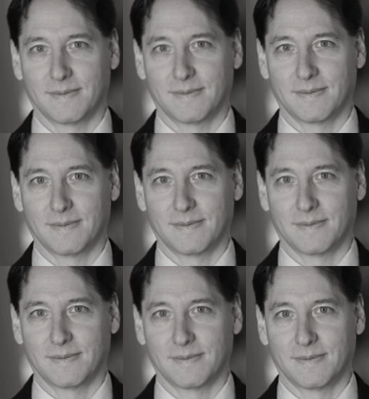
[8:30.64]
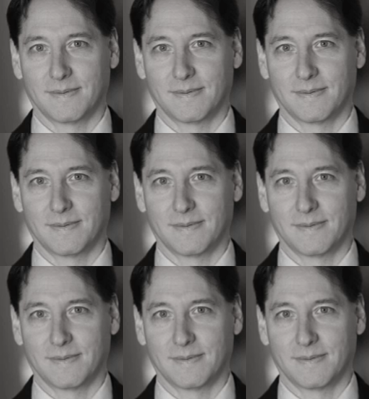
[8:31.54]

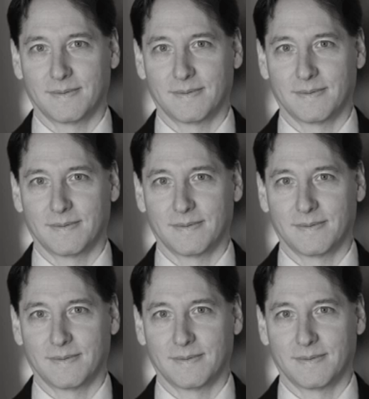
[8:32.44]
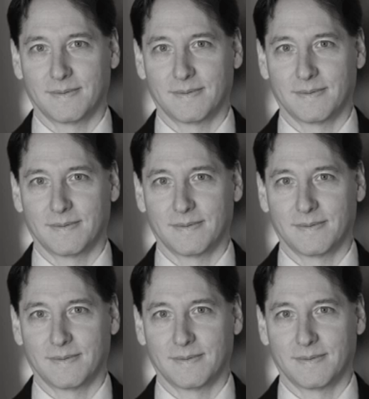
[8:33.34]

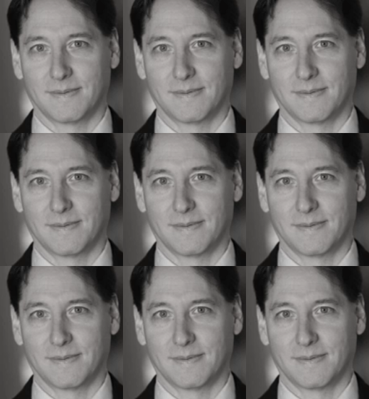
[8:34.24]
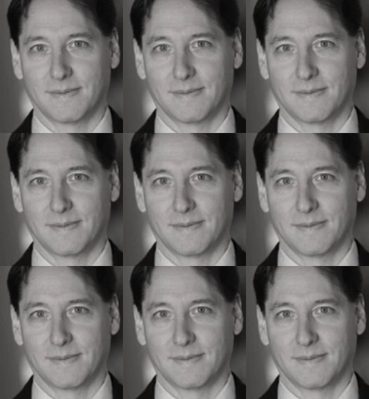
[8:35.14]

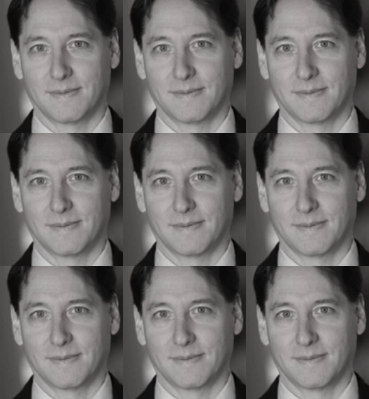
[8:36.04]
(no lip movement)